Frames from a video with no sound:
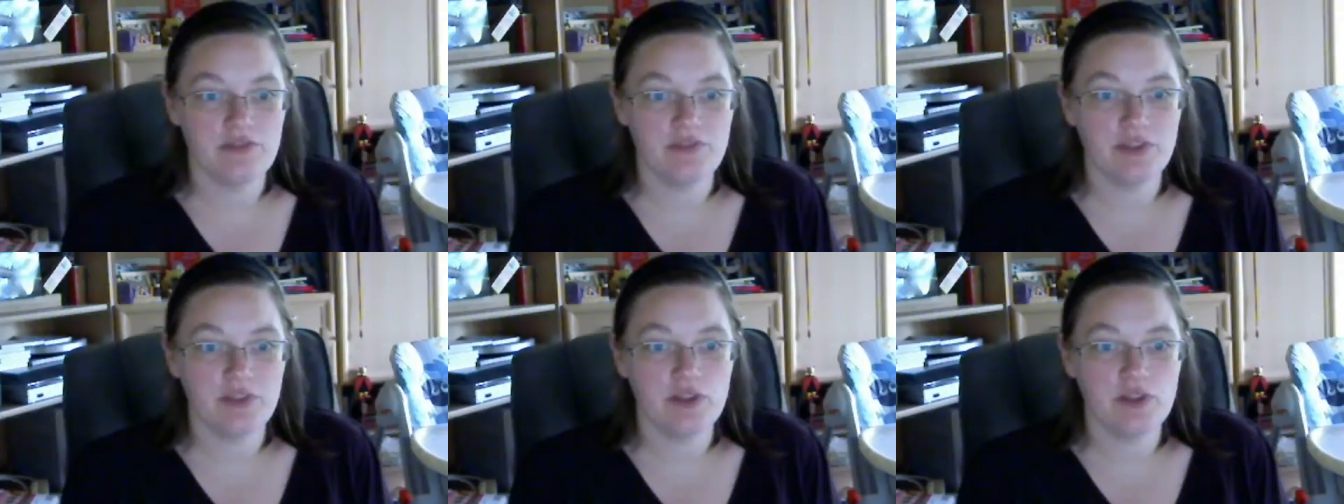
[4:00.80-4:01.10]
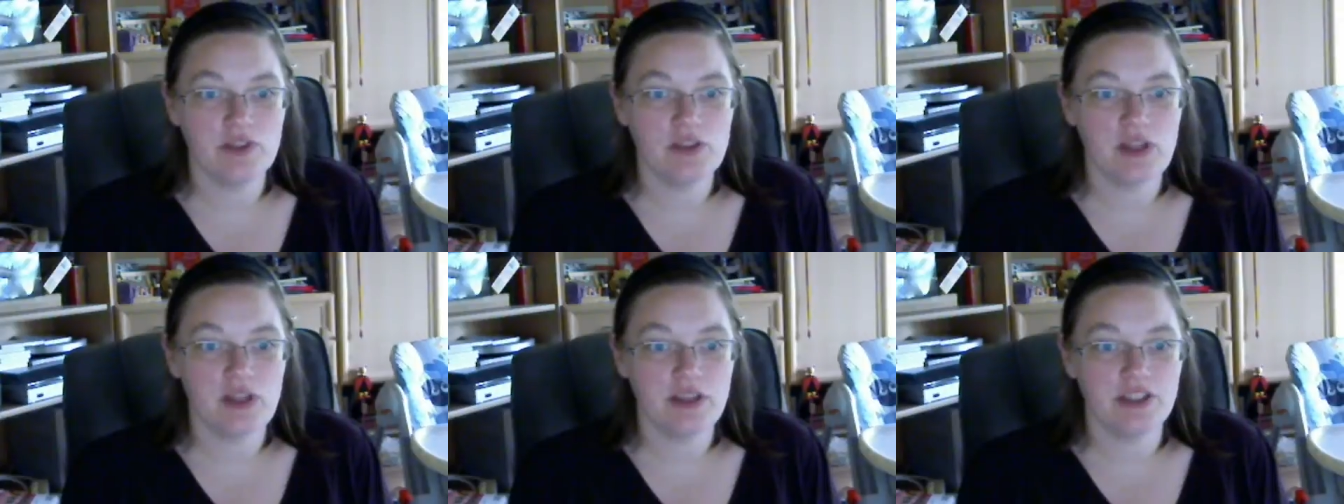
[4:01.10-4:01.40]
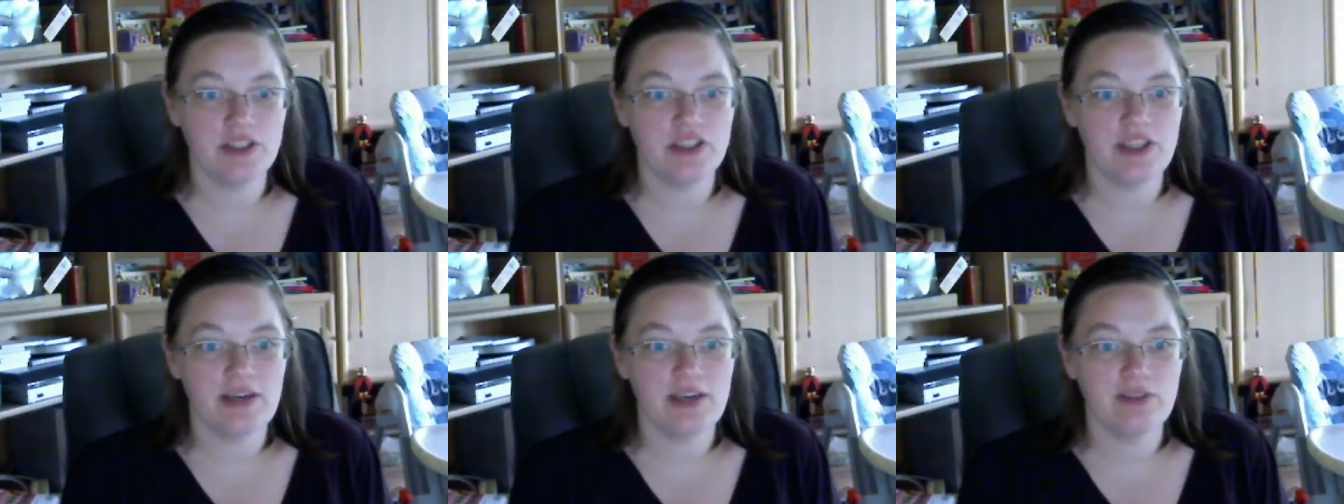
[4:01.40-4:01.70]
feels
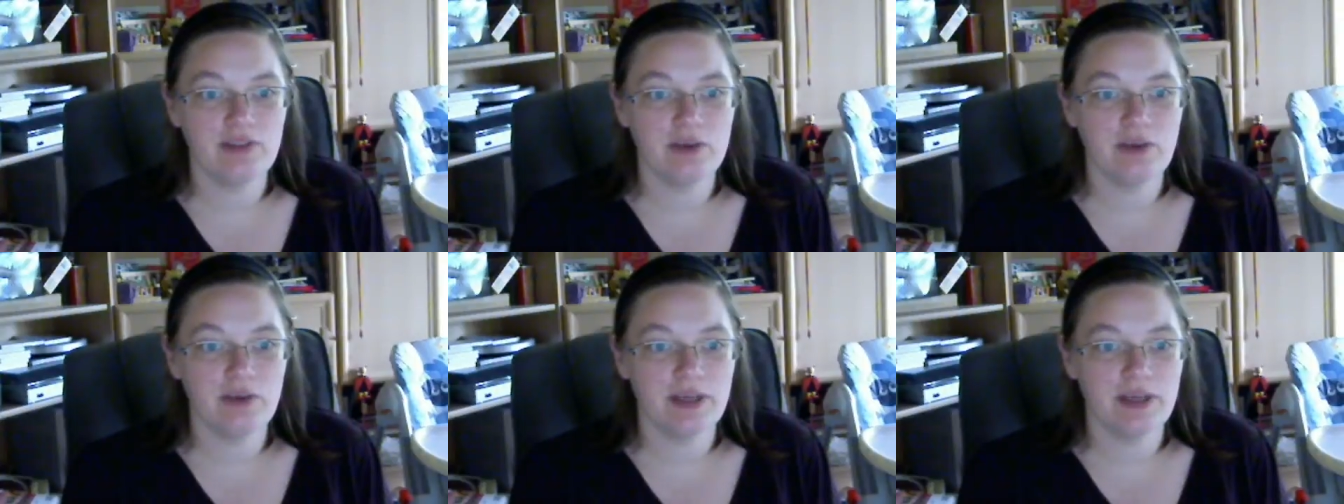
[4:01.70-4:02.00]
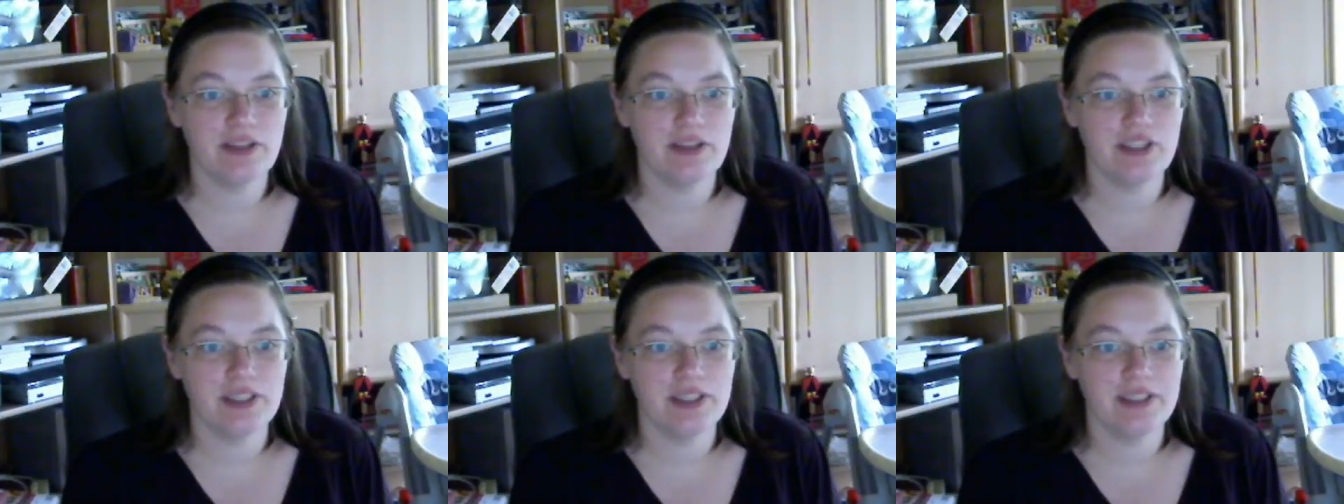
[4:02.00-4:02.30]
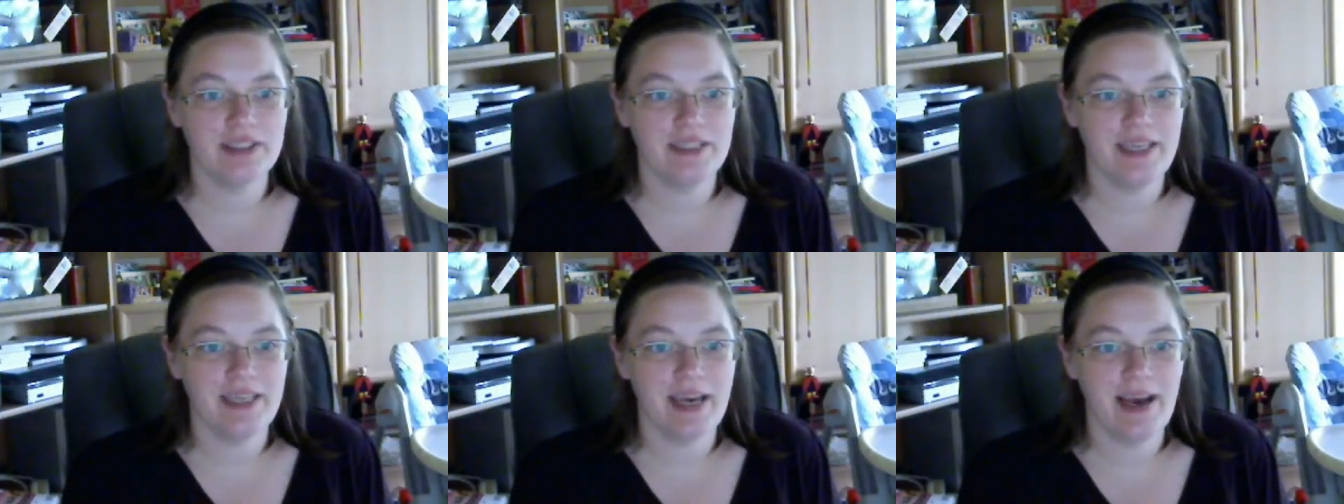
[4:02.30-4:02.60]
sluggish, have low energy.
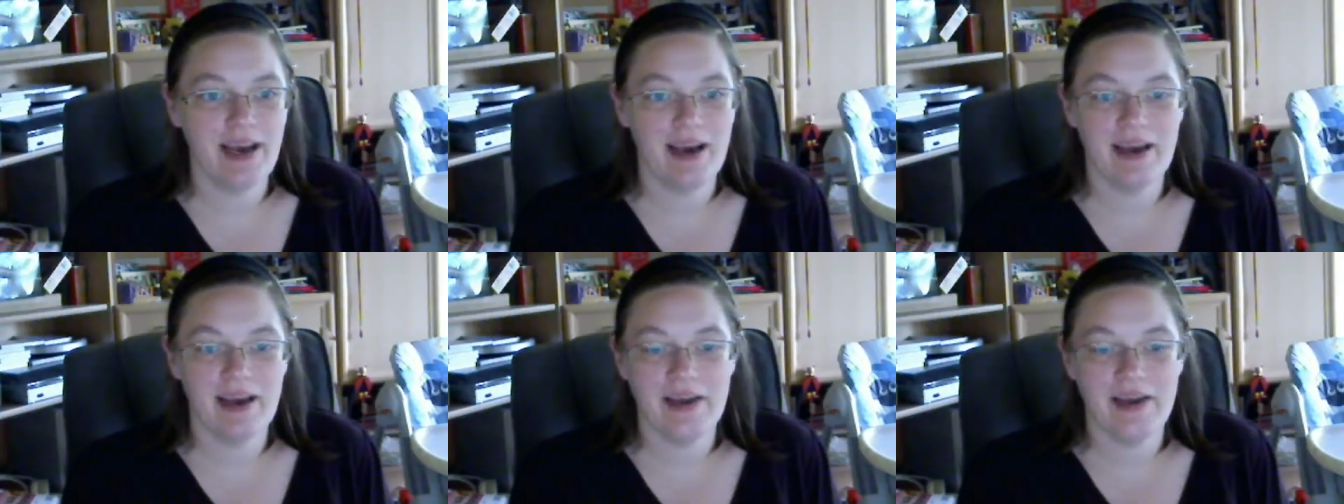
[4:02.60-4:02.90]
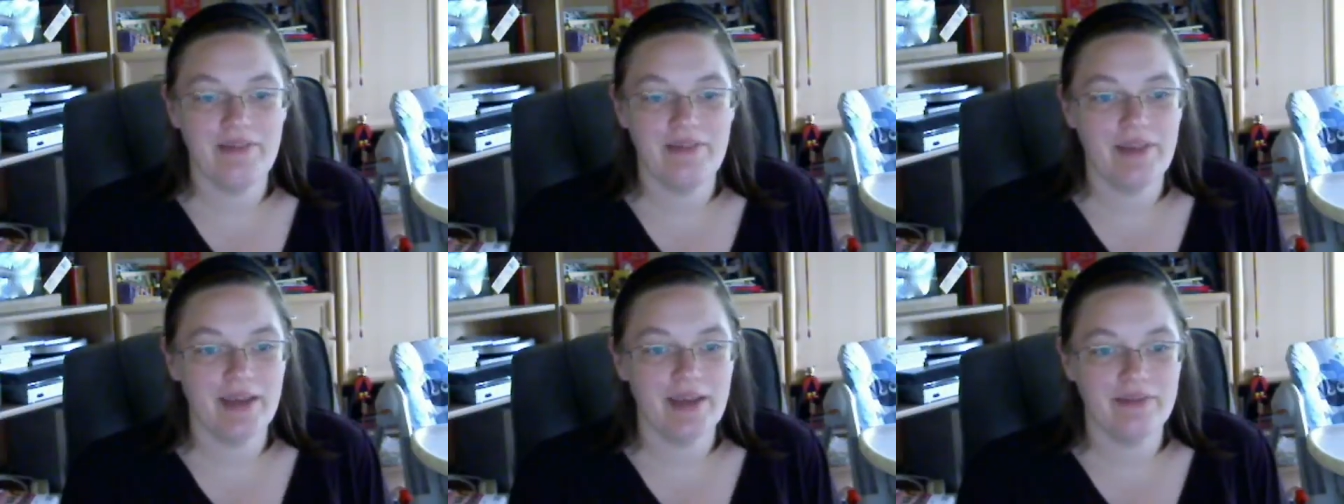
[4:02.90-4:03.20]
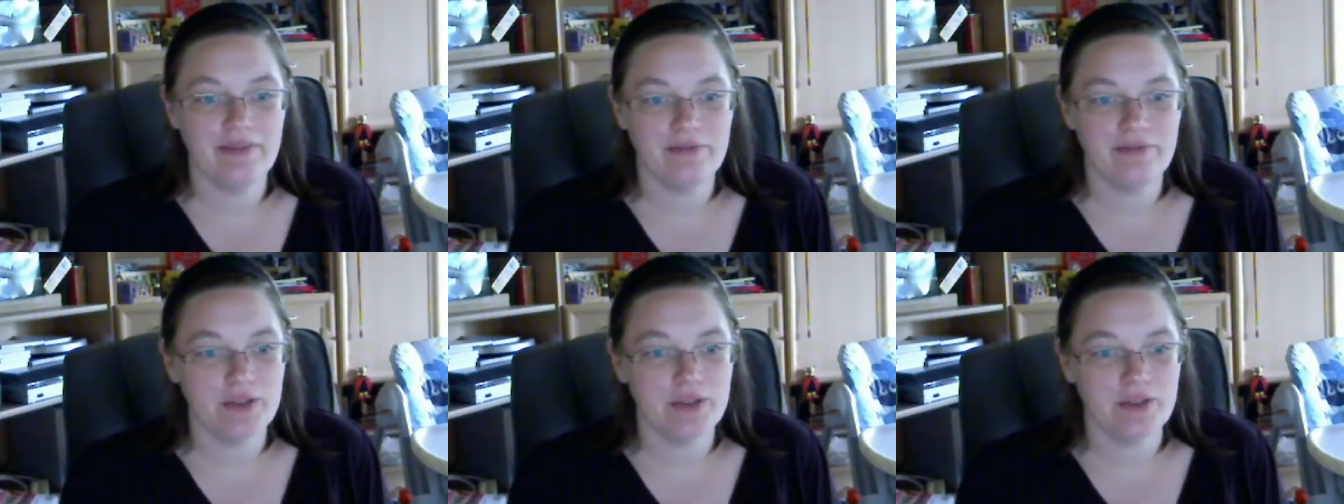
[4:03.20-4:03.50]
Yeah, I had that
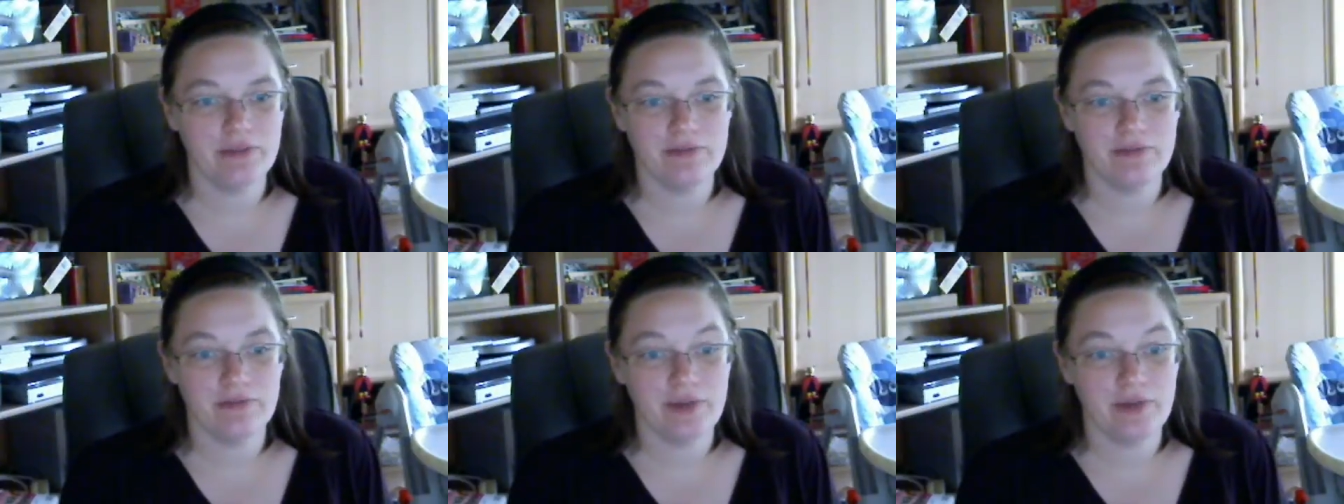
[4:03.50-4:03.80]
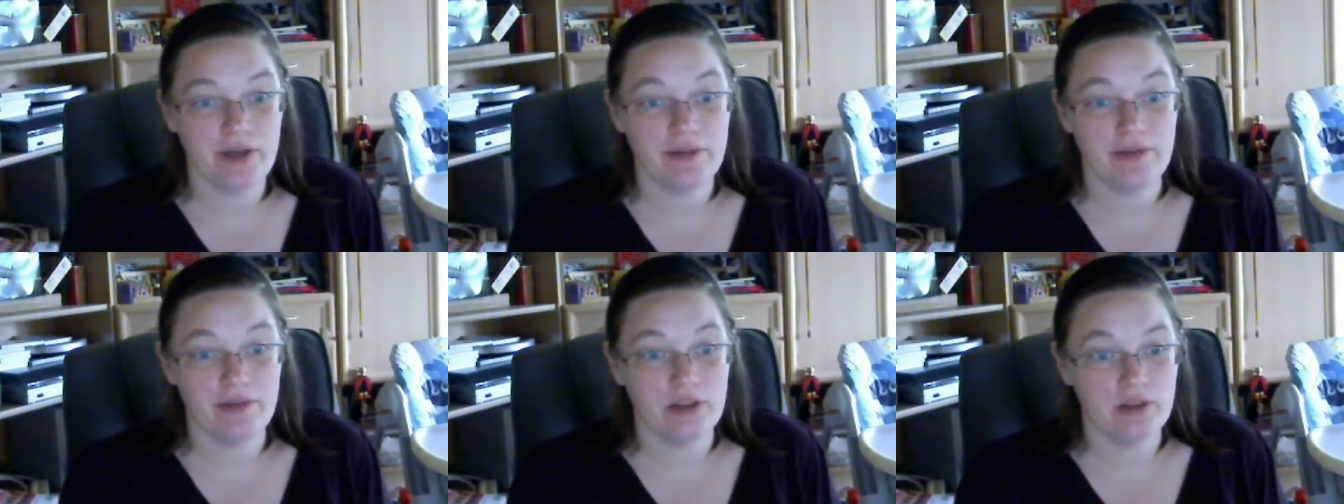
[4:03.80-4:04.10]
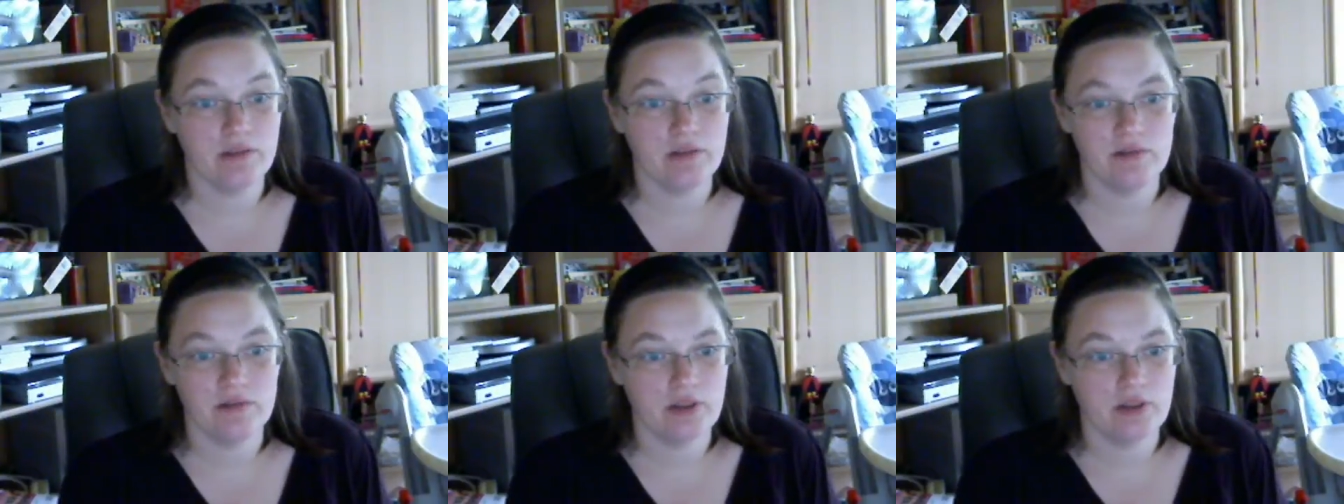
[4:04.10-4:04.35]
for forever